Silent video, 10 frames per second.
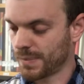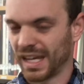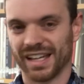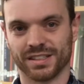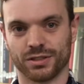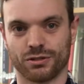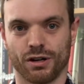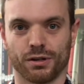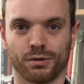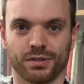as he
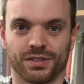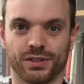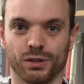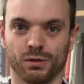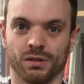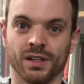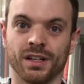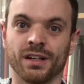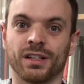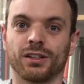struggles to,
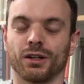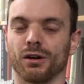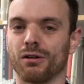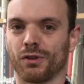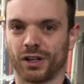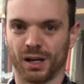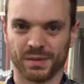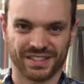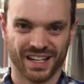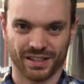you know, overcome
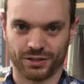his dad's